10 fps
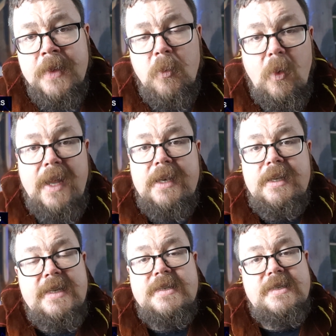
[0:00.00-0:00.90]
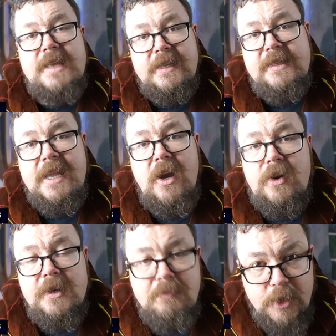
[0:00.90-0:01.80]
One is that they
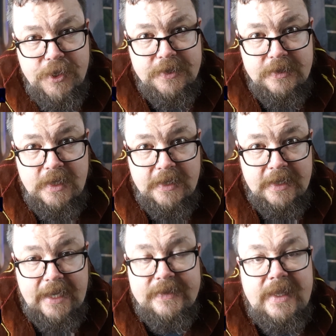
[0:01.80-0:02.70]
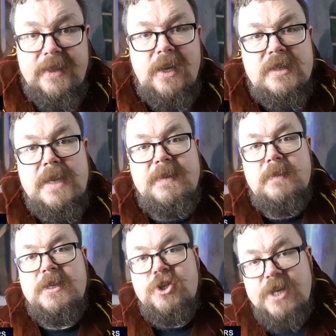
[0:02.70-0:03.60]
are a burden and that they are something to
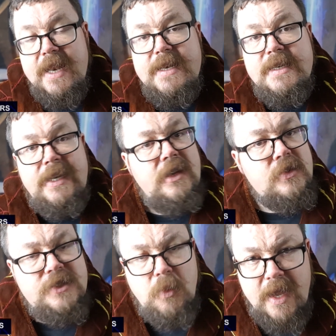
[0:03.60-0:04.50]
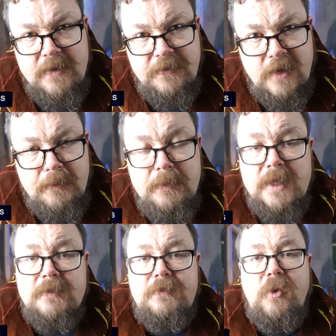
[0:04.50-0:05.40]
be shunned and looked away from
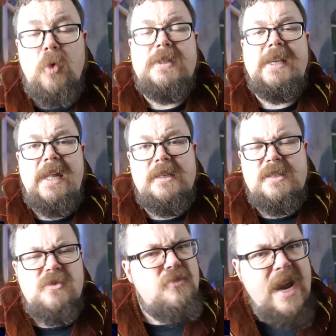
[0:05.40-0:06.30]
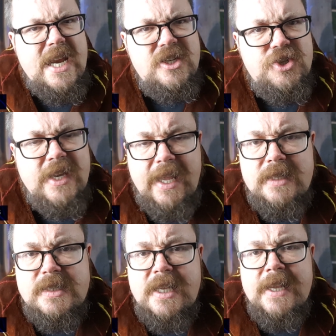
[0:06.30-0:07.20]
and fought against and raged
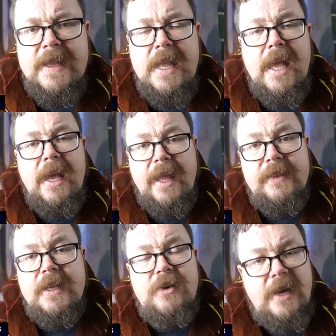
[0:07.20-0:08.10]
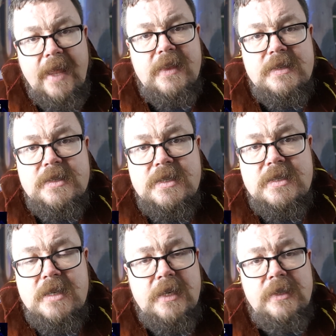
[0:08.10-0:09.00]
against. And there are
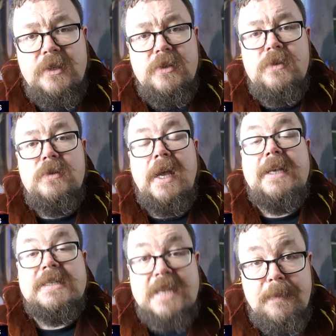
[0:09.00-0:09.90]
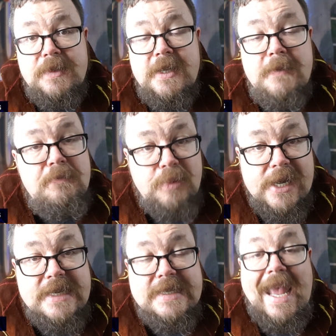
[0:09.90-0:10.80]
others who accept,
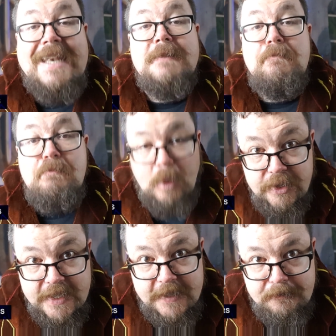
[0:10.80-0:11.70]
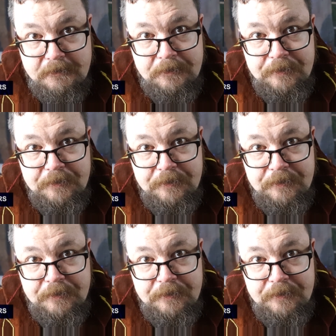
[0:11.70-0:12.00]
embrace, and embody them.